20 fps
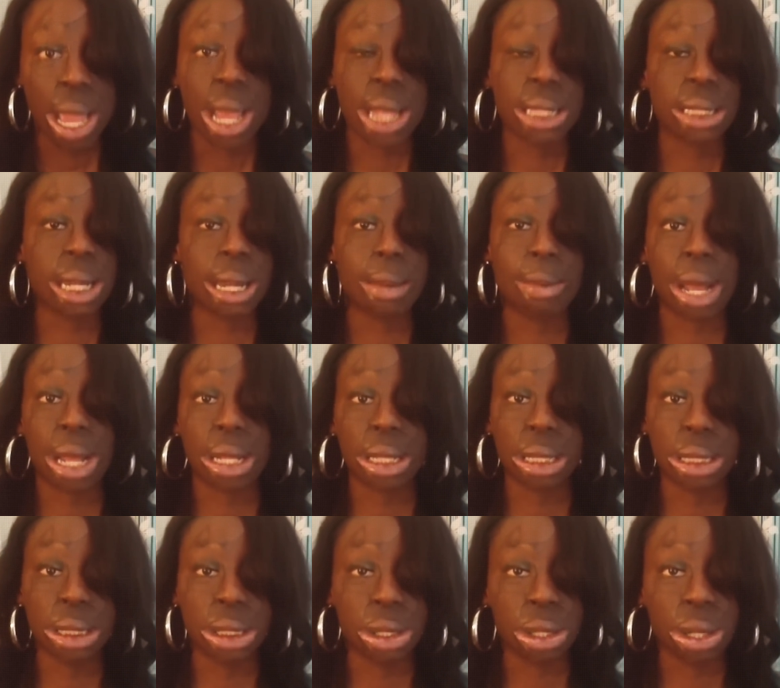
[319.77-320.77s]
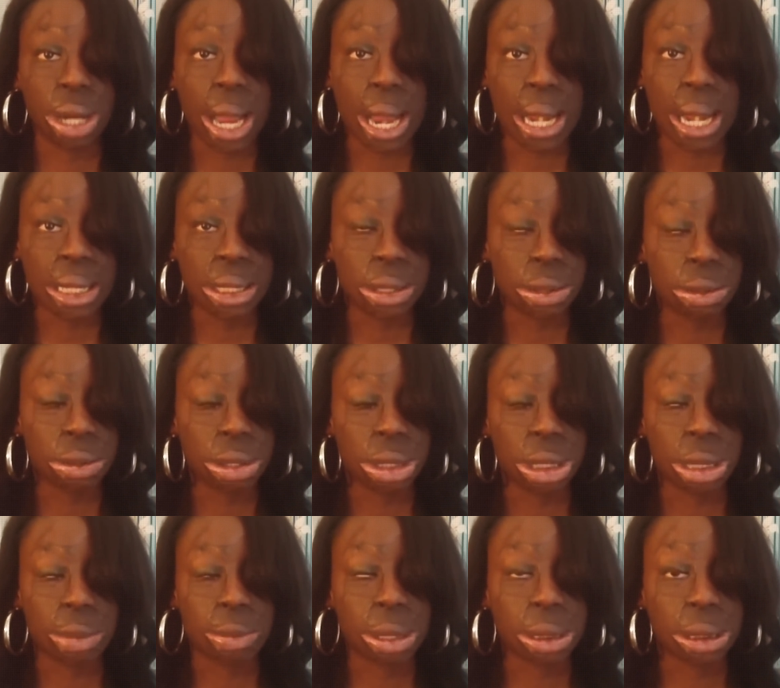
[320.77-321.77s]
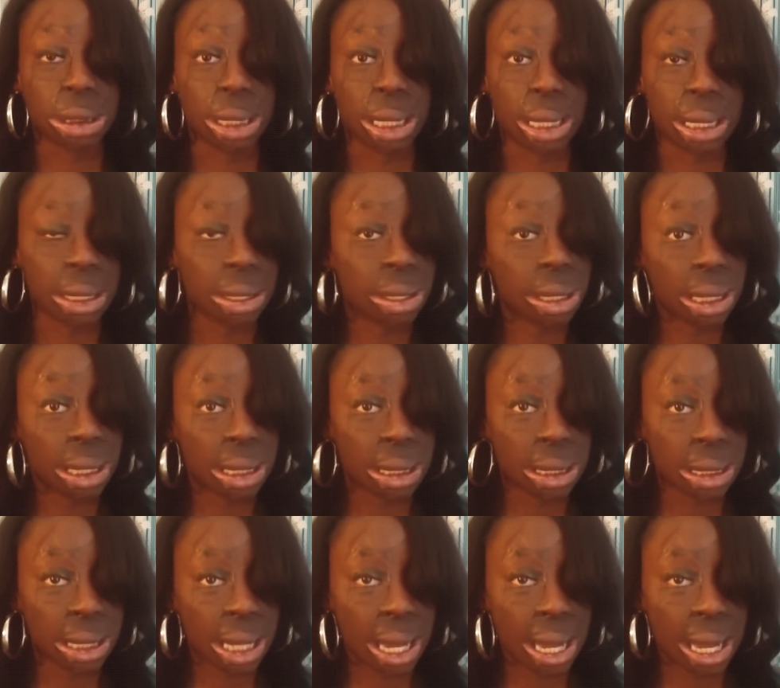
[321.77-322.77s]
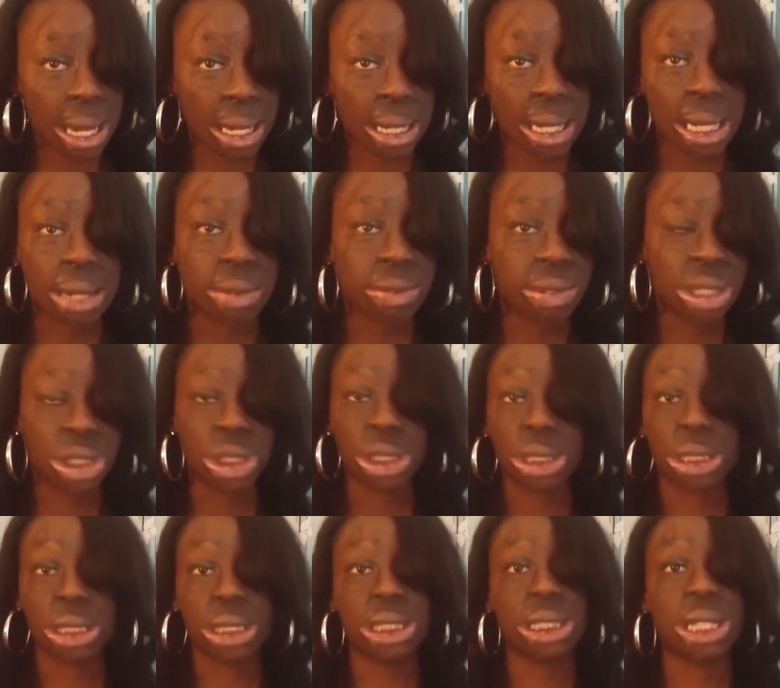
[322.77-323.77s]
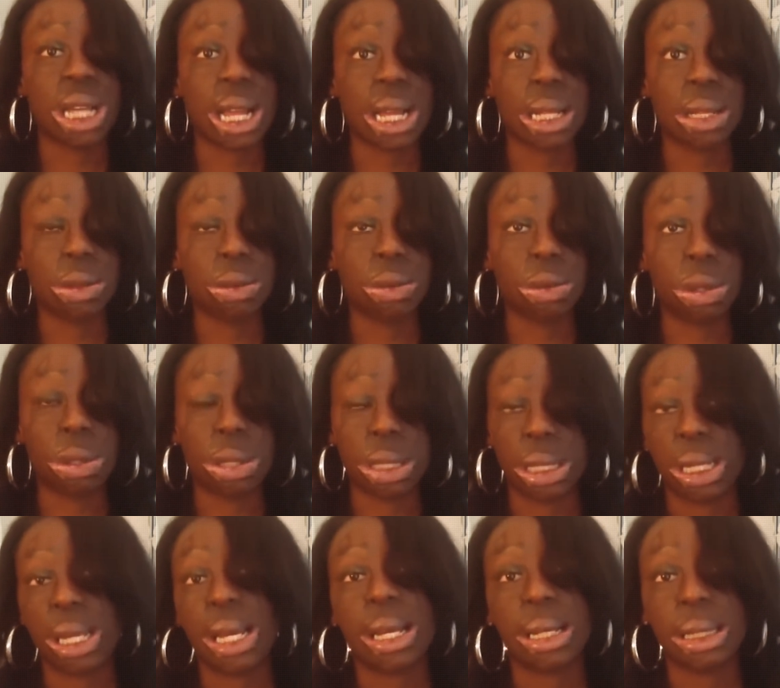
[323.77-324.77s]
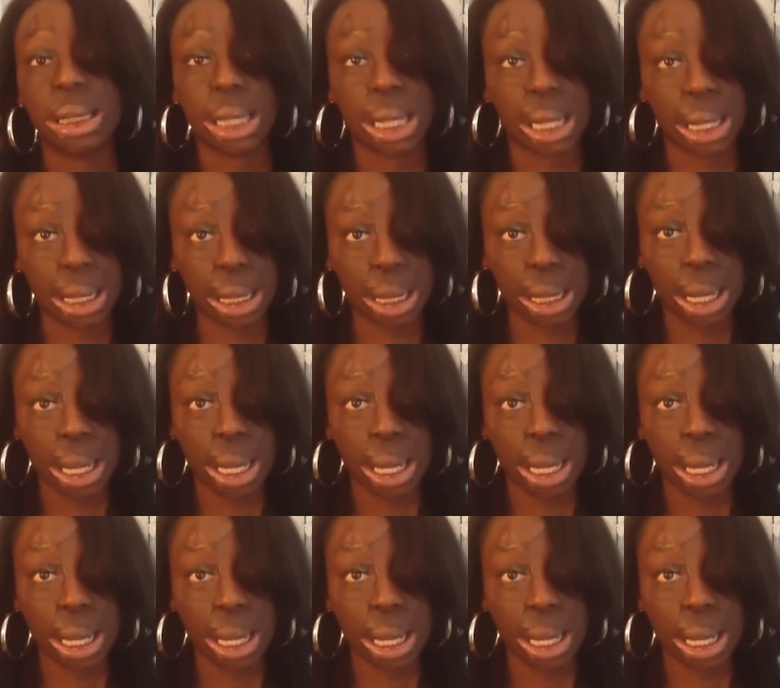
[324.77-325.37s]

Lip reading: It's all about your attitude and your personality on the inside, and that eventually shine through on the outside.